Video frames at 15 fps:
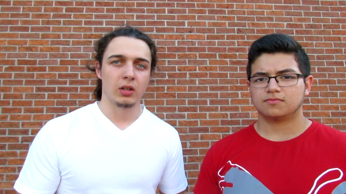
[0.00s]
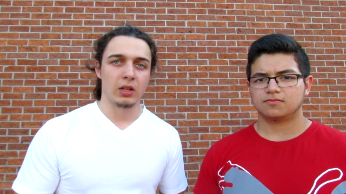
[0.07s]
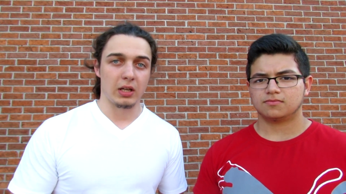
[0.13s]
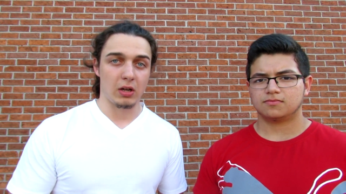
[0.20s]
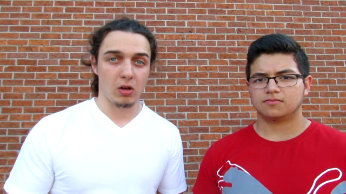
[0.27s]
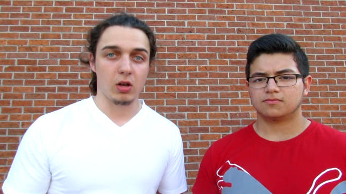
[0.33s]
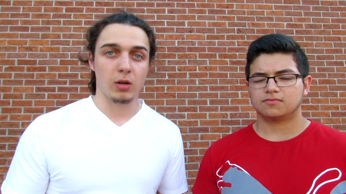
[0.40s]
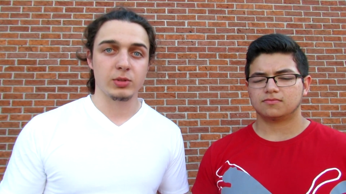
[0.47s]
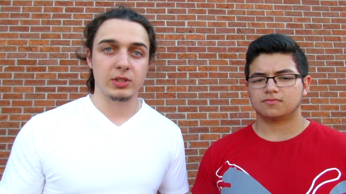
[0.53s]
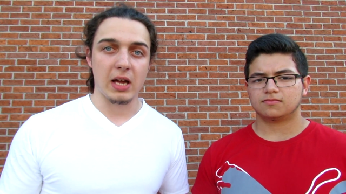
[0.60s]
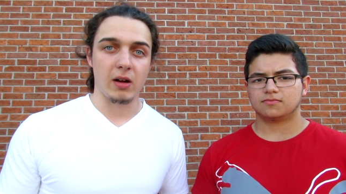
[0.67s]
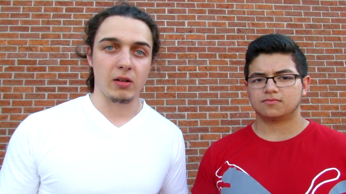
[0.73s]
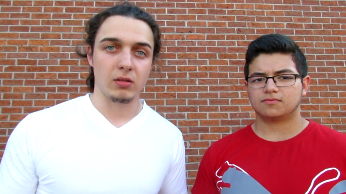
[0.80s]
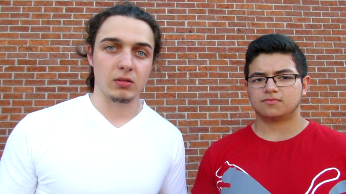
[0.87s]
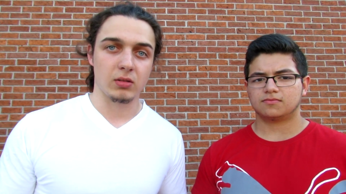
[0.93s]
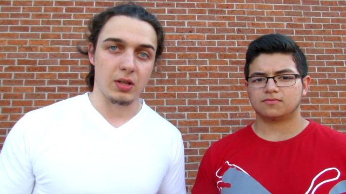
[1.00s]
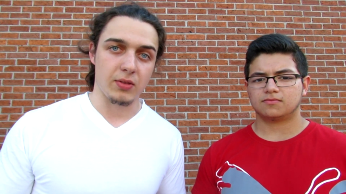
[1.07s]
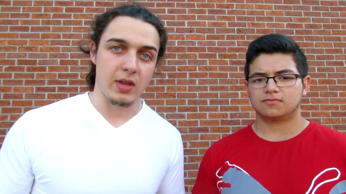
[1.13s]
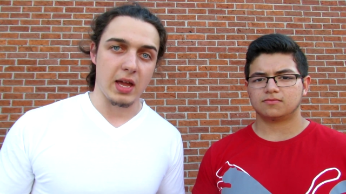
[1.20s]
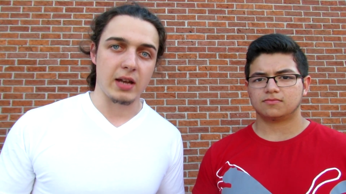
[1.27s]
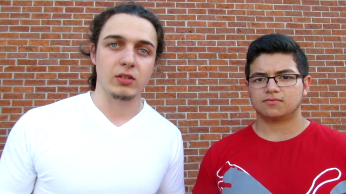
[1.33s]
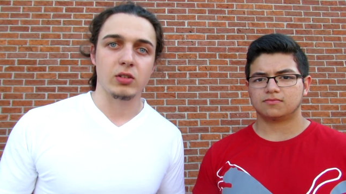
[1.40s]
Speaker 1: It all comes down in
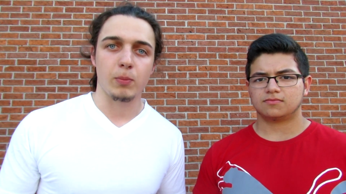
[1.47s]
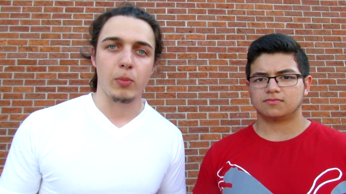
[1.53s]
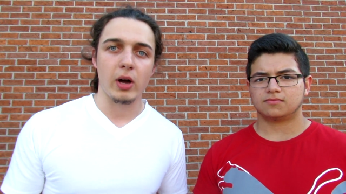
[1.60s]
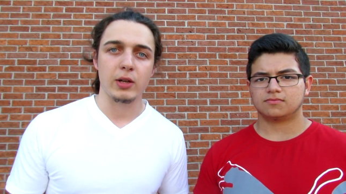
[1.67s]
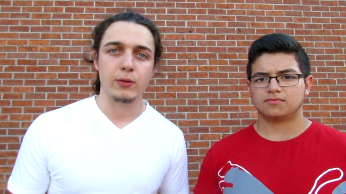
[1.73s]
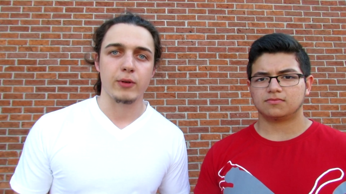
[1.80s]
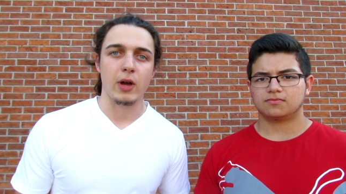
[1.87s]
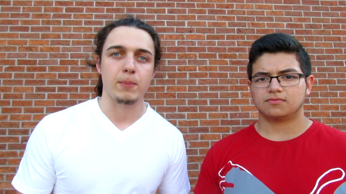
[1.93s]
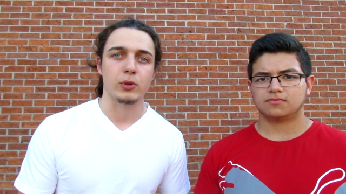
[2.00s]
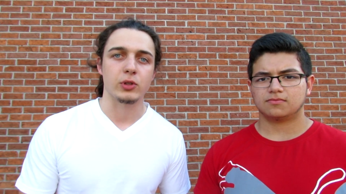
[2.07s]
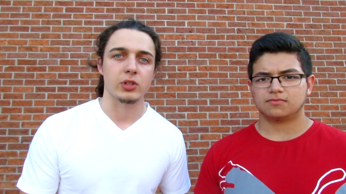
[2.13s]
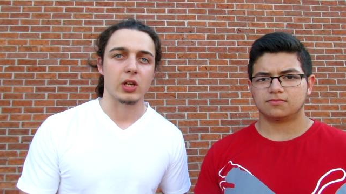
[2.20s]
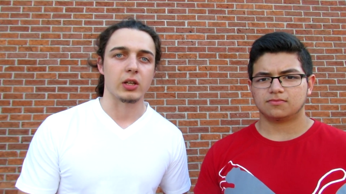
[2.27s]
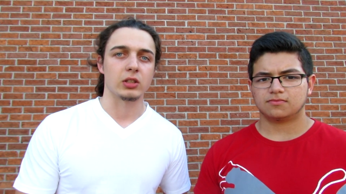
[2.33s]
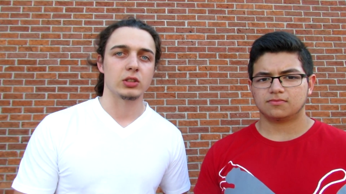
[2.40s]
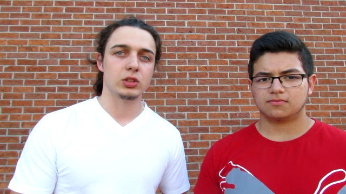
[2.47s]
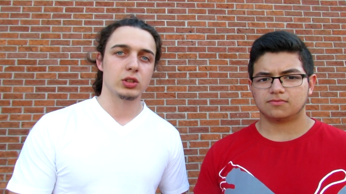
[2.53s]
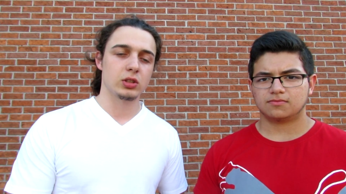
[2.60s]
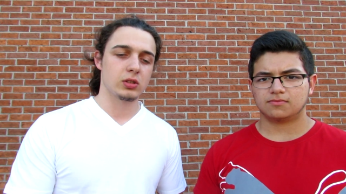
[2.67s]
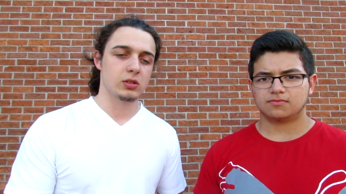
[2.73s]
the end to body fat percentage.